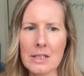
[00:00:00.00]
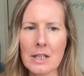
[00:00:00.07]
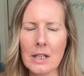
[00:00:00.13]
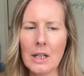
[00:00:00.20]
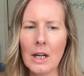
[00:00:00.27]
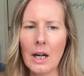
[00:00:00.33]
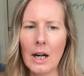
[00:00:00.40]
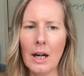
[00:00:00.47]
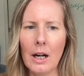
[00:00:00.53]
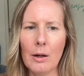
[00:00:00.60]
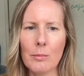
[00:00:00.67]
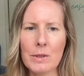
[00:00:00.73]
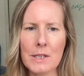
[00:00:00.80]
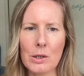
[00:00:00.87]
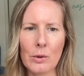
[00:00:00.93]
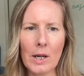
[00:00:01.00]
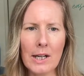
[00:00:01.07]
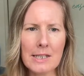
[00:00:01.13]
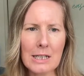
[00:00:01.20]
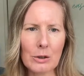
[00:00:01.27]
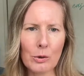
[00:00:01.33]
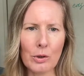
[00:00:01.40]
So
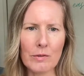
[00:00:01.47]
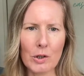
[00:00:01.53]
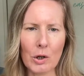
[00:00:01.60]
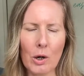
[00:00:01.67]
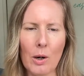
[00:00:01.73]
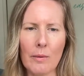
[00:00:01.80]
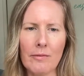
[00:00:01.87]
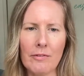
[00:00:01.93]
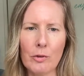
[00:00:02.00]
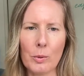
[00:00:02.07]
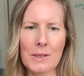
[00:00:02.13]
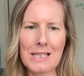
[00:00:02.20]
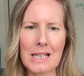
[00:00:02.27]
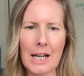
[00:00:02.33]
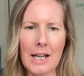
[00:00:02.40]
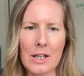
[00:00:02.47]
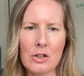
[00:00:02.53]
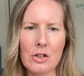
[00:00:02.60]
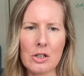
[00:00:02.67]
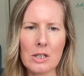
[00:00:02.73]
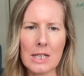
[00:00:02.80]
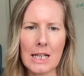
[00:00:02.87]

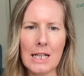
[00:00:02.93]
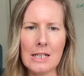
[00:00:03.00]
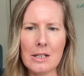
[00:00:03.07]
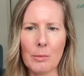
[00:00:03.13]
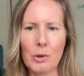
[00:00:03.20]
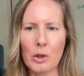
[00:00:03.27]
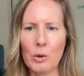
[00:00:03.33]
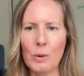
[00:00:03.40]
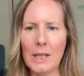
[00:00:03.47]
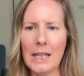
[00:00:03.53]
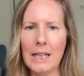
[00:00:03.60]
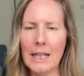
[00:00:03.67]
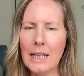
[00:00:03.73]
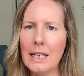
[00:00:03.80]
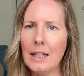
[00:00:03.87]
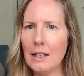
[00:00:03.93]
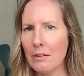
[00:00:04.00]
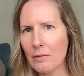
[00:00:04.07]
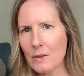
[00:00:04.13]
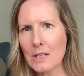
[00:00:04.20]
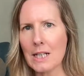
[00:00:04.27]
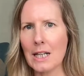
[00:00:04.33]
hustleandgroove.com/TWEE
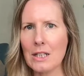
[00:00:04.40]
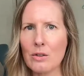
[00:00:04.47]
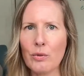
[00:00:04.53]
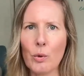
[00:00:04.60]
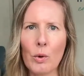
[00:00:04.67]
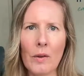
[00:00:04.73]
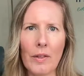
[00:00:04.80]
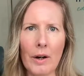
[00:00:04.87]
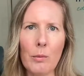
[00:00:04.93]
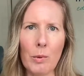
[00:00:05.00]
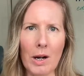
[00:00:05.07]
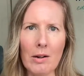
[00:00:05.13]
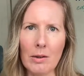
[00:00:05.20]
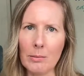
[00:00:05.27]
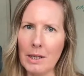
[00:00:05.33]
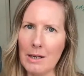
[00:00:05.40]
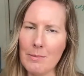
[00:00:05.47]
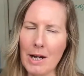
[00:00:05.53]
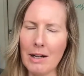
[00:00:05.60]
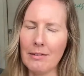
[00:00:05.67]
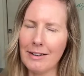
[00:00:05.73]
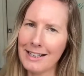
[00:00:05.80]
stands for the welcome
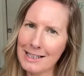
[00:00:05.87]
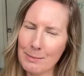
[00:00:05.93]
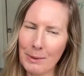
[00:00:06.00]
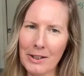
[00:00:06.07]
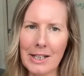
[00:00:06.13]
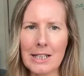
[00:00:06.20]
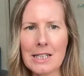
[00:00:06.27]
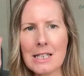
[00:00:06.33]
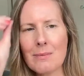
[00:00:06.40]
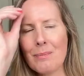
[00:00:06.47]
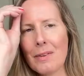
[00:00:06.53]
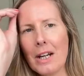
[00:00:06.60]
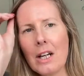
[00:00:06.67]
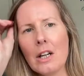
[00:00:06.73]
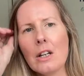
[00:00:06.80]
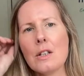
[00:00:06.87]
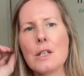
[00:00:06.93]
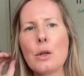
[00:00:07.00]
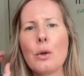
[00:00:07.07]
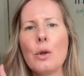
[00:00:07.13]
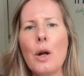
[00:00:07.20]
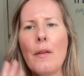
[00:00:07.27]
email experience.
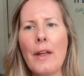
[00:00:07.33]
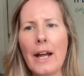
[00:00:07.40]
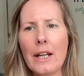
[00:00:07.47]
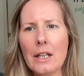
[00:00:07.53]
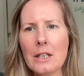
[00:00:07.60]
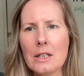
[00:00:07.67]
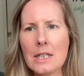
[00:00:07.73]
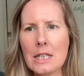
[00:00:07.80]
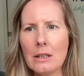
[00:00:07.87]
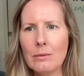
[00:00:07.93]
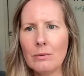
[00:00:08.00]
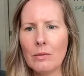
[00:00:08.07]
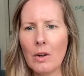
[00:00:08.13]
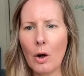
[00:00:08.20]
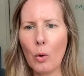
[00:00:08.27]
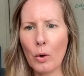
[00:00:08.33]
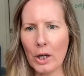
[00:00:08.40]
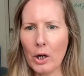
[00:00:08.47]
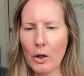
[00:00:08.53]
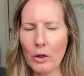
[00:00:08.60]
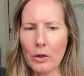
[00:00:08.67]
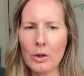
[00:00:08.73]
So that is
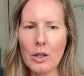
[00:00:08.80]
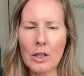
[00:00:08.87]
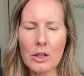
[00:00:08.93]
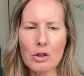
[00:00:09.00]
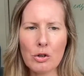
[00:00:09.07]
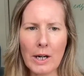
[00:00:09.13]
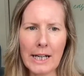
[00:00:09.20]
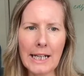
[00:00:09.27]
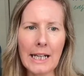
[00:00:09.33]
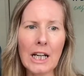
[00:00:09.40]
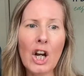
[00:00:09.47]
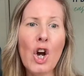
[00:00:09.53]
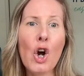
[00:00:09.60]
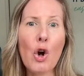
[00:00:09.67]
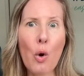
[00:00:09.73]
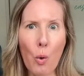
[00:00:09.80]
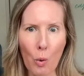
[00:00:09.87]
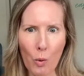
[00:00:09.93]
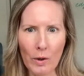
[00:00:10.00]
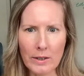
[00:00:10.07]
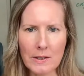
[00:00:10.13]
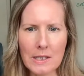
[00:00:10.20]
audio training
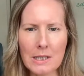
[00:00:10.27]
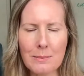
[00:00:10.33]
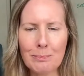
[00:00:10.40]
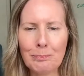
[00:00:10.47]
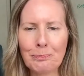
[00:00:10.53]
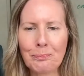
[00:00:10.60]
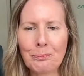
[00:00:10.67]
course.